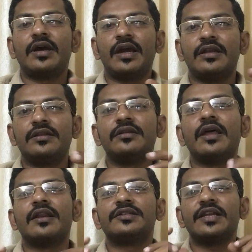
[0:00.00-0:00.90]
and
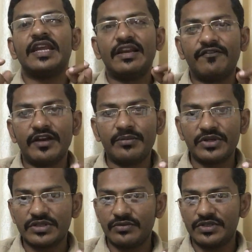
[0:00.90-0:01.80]
there is an
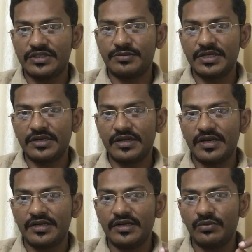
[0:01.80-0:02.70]
inflammation which has been
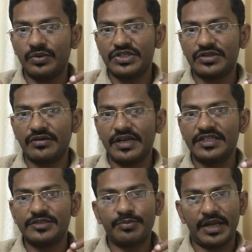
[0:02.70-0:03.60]
created which
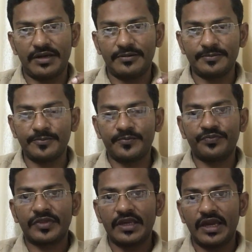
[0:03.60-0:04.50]
creates pain.
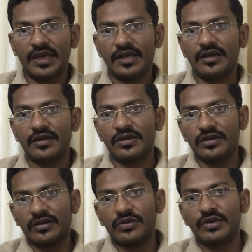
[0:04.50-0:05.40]
And
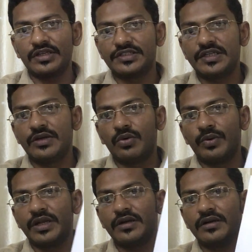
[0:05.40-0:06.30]
you can see
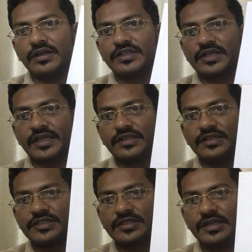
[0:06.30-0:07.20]
over here it's like
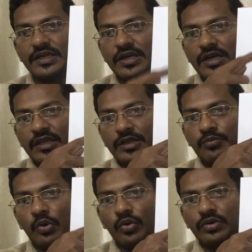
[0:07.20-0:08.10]
this, the
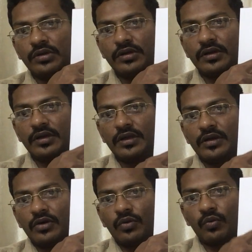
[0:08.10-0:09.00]
bone
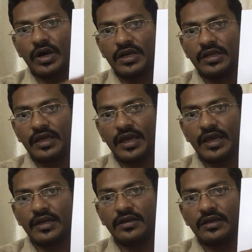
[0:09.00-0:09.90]
one,
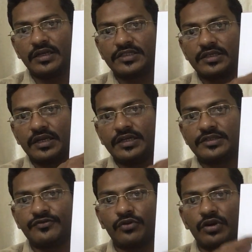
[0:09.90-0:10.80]
and
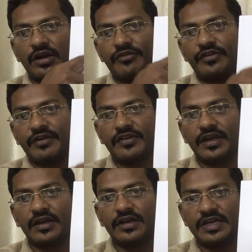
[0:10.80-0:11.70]
it's for a rough I have
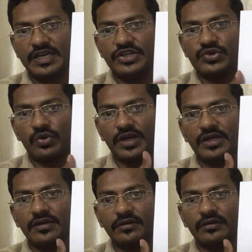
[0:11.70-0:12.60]
taken a knee
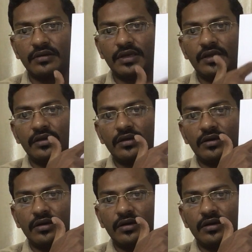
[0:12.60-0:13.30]
joint, okay,